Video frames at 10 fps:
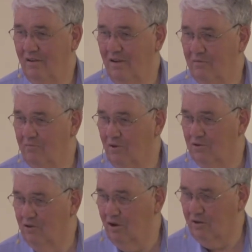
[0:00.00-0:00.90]
and we'll
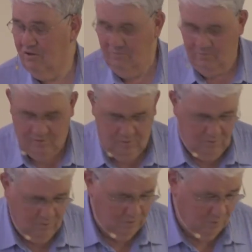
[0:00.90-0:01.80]
talk them
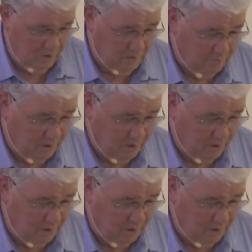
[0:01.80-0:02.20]
through one